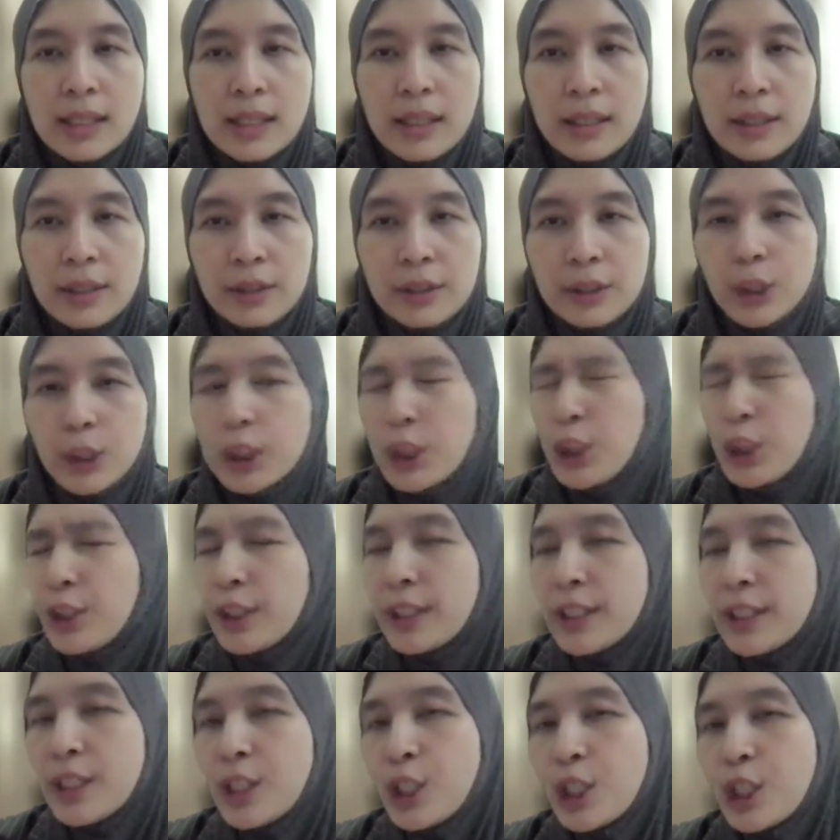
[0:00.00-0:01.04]
technology.
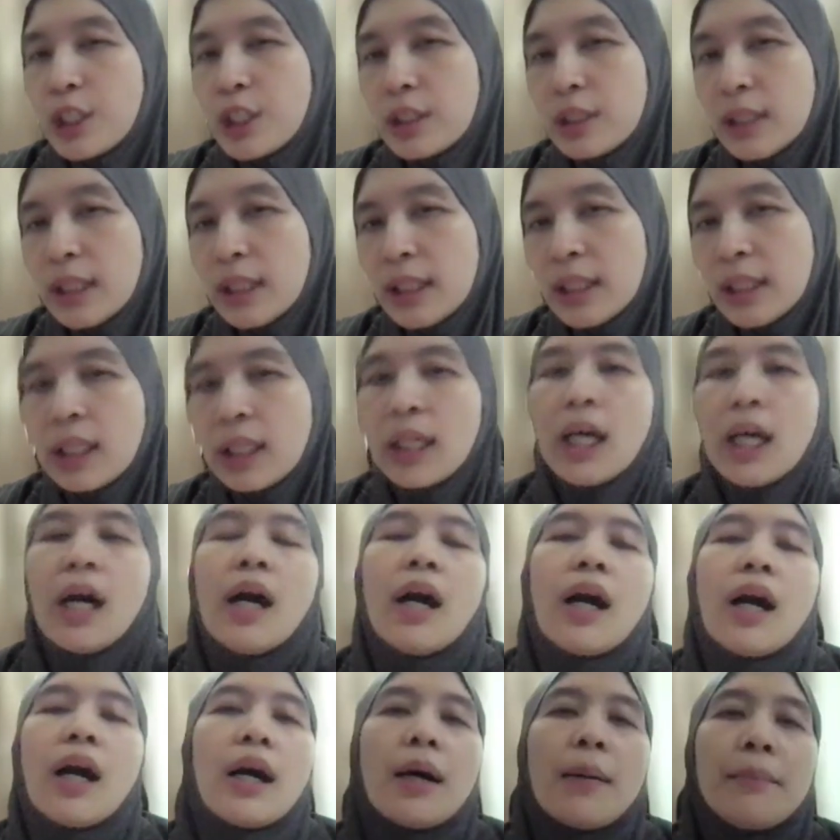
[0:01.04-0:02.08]
Traditionally,
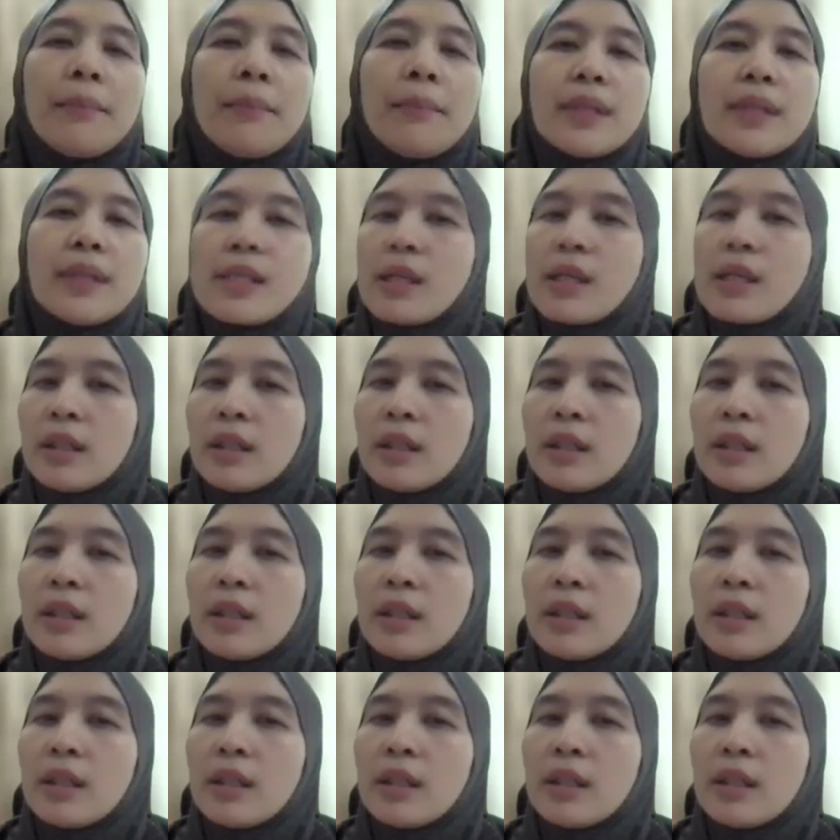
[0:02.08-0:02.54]
there's